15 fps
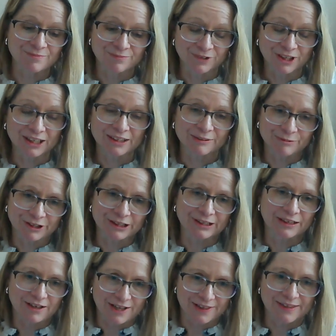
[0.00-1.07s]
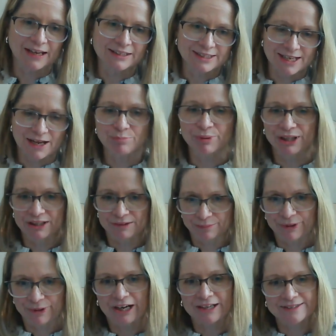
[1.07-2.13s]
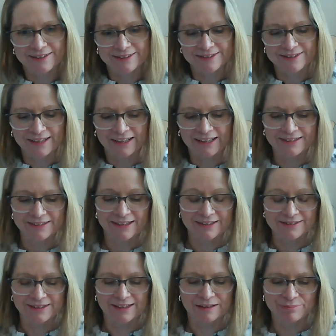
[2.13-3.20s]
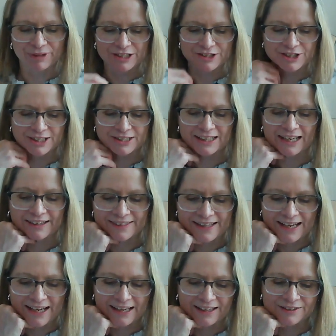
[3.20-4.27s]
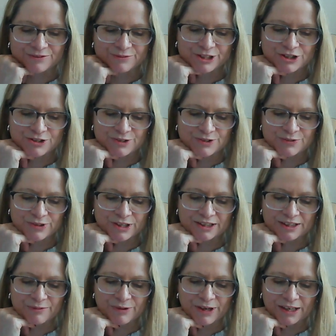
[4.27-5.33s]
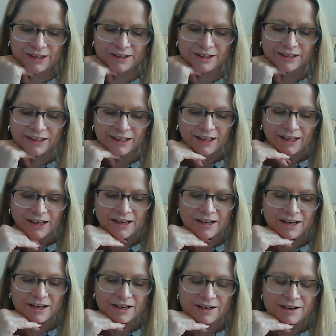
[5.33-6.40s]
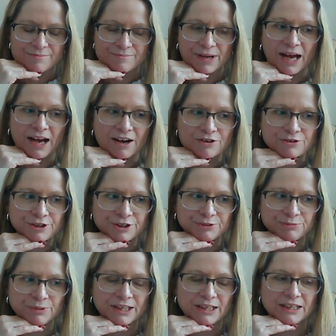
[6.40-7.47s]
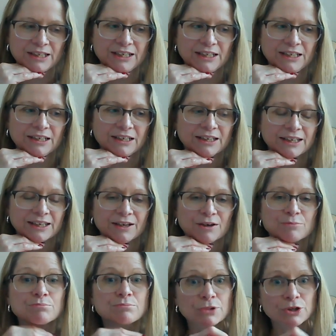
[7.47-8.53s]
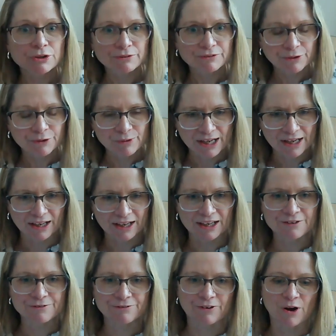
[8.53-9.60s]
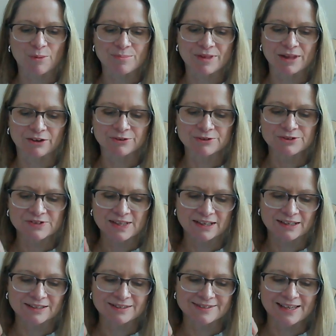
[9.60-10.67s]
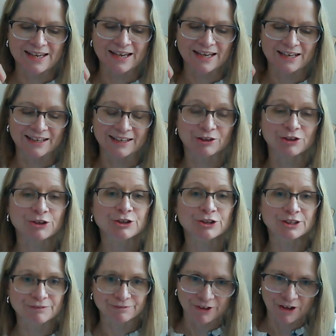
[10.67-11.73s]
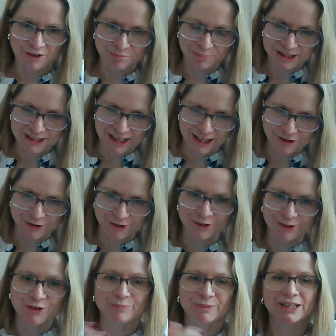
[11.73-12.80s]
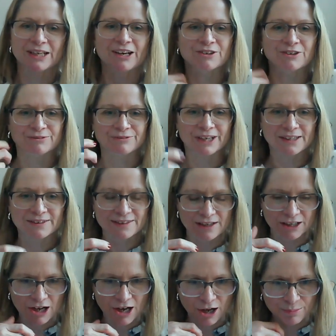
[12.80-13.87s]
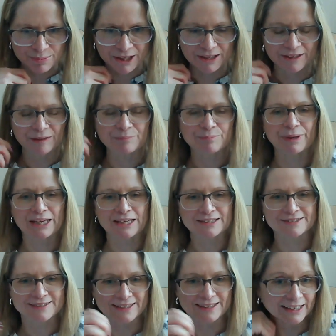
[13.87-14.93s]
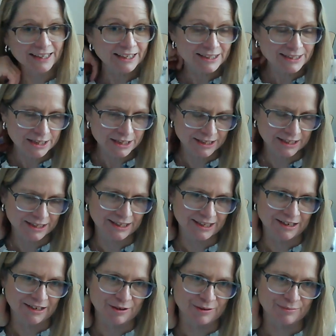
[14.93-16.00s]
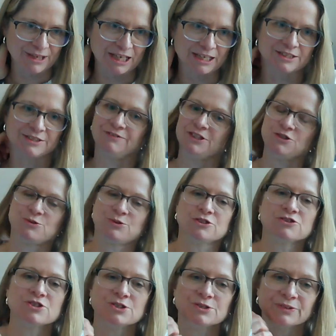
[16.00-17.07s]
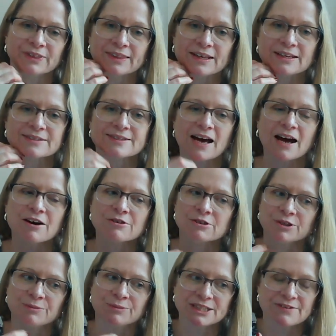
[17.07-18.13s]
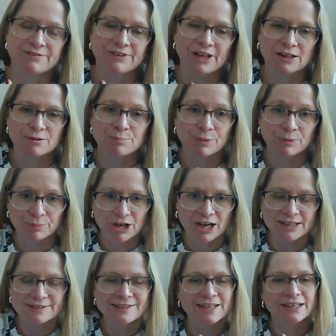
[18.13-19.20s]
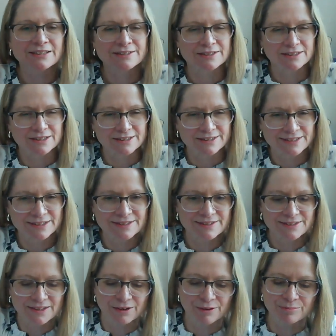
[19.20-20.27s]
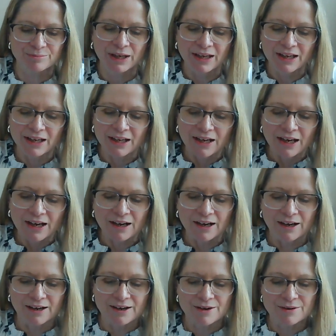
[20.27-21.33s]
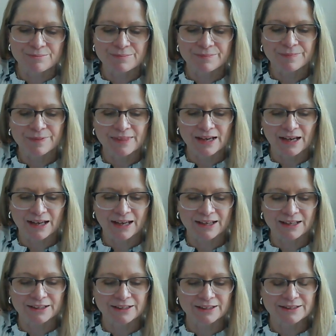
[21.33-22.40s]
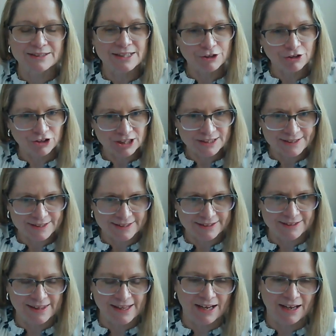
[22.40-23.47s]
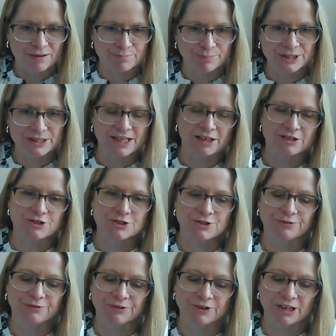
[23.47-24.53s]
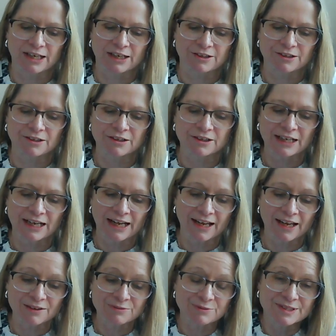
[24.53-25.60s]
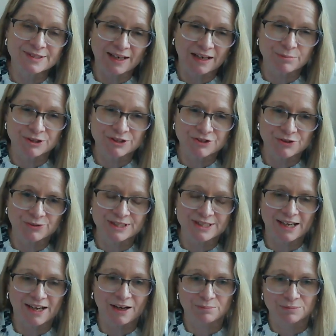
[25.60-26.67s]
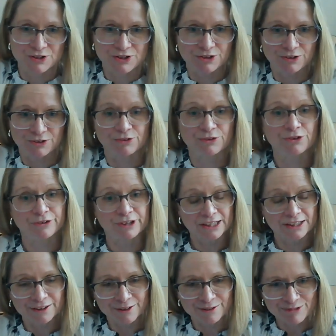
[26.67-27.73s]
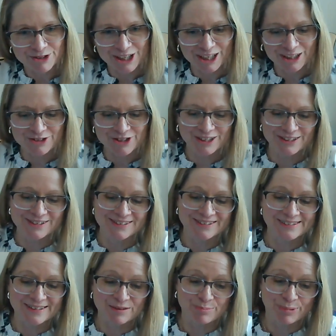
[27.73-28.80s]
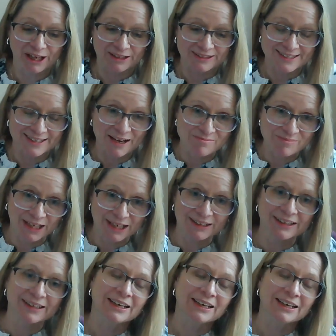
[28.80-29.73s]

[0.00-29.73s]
really working on that template and process, as I had mentioned at the end, which was really where how could we move away from those things that it could involve potential human error, right? That copying and pasting into individual student things. How could we develop a process and a system that decreased that potential for error and was able to adapt to curriculum changes, the pandemic,